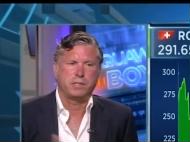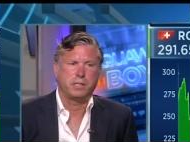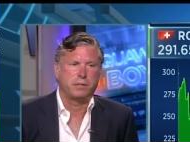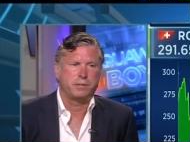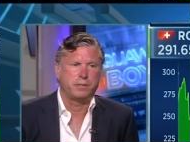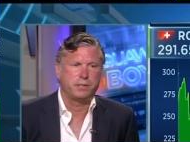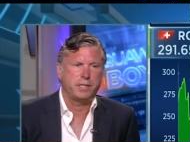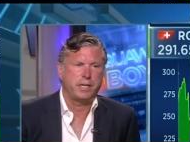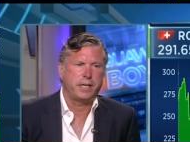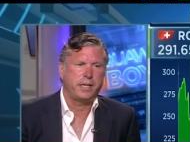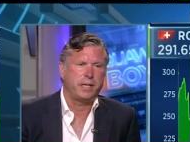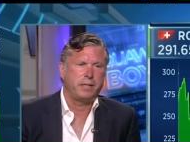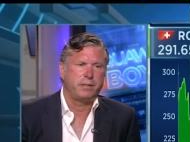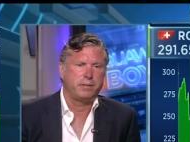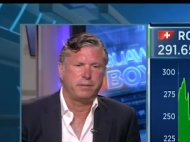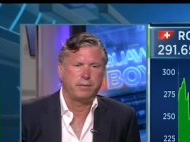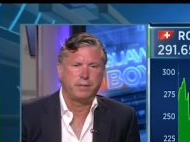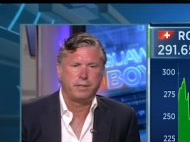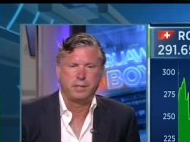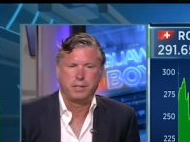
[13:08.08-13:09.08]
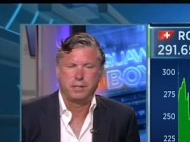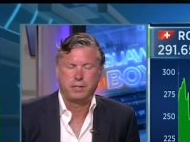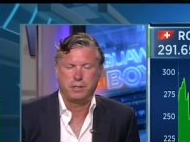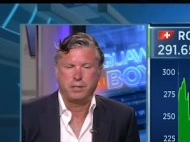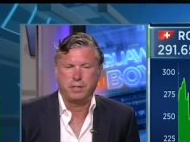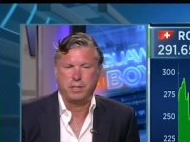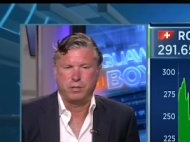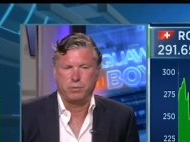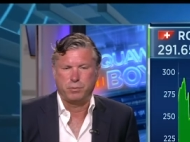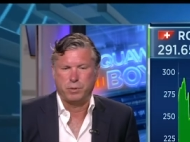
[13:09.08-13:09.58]
other day, and
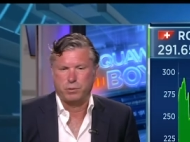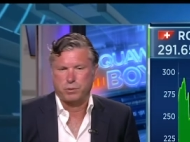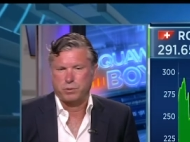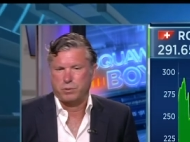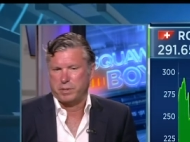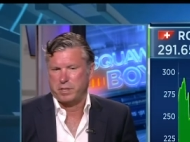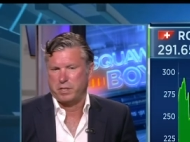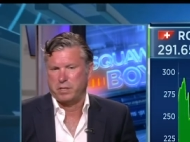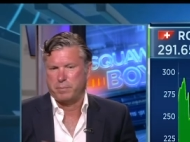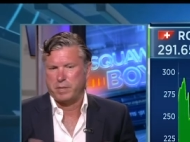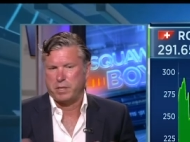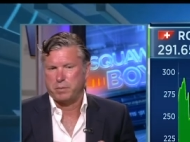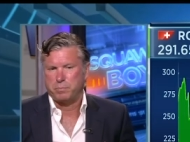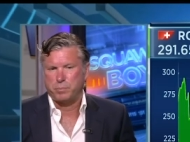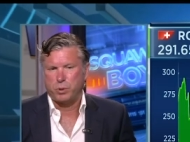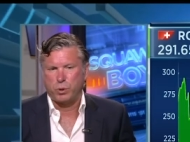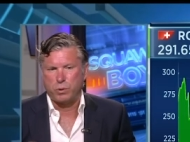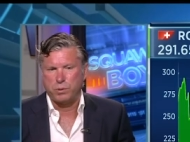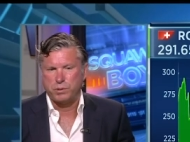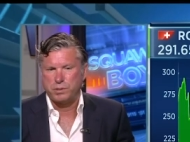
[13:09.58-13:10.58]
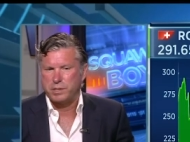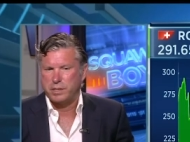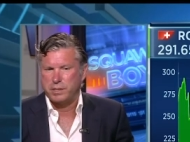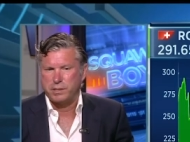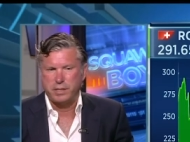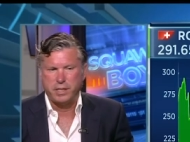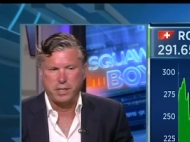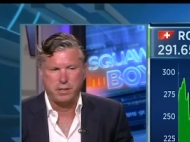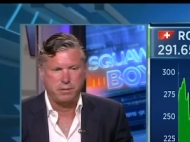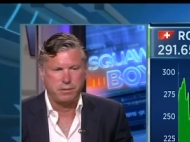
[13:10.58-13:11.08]
we were talking about bonds,
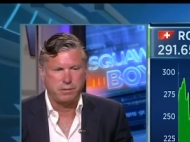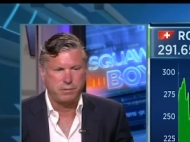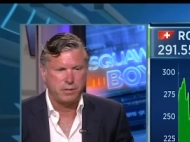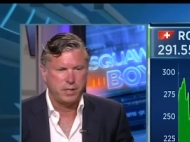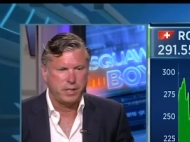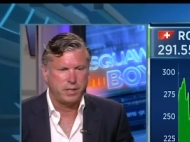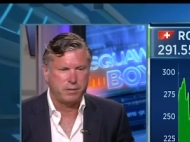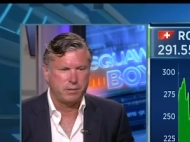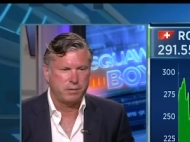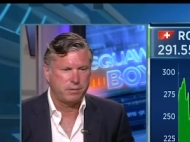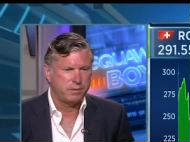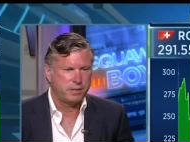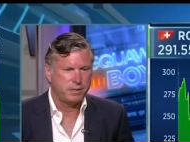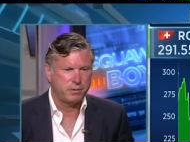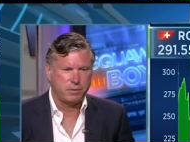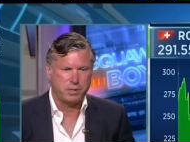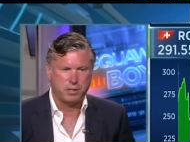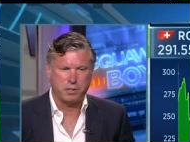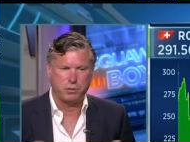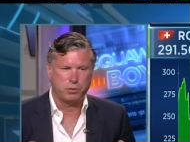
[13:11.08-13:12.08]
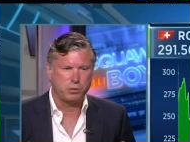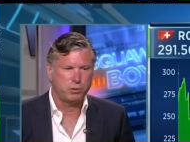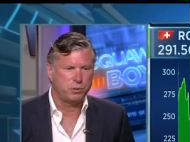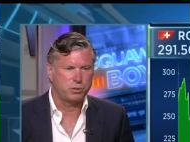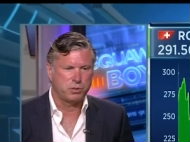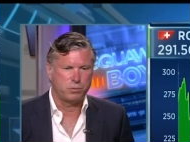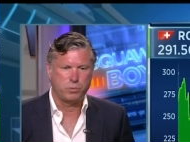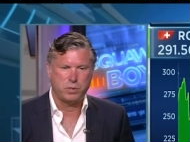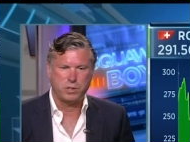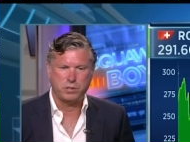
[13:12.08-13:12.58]
and the
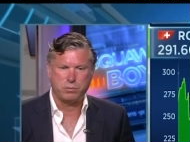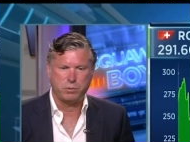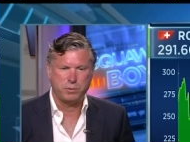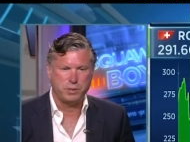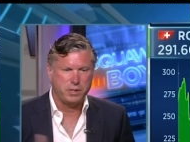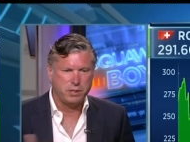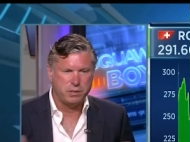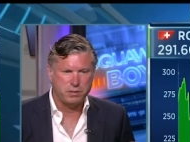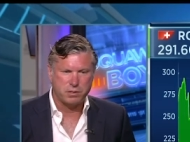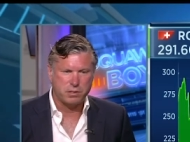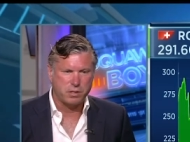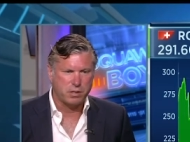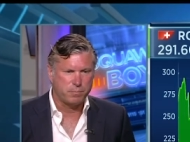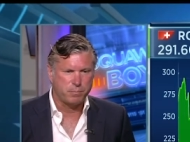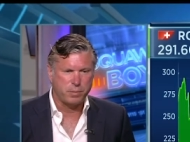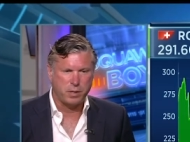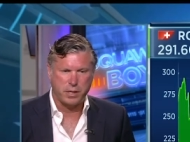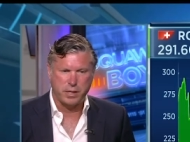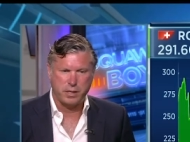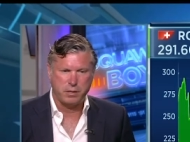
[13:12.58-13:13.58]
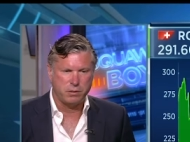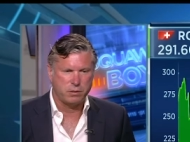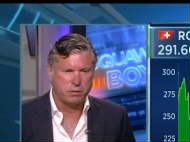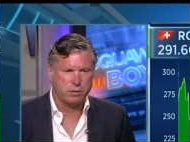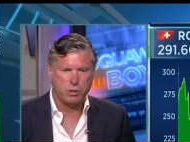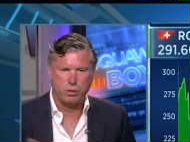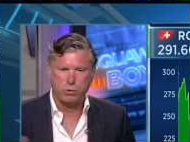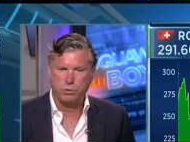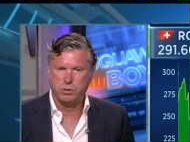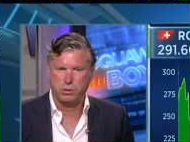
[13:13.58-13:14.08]
conclusion was, well, we need to start buying
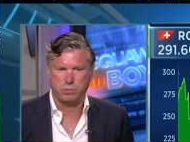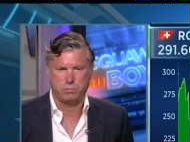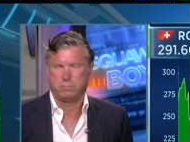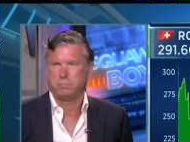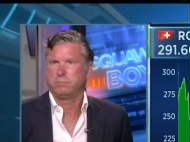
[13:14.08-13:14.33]
COCOs,